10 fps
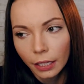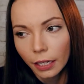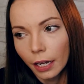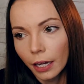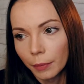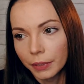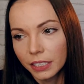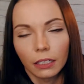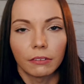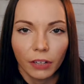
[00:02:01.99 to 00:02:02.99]

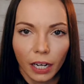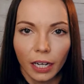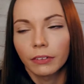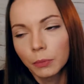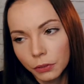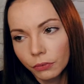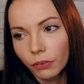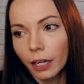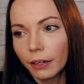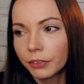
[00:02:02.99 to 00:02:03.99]
He's 5, I'm doing
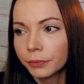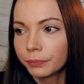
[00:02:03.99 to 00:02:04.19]
5,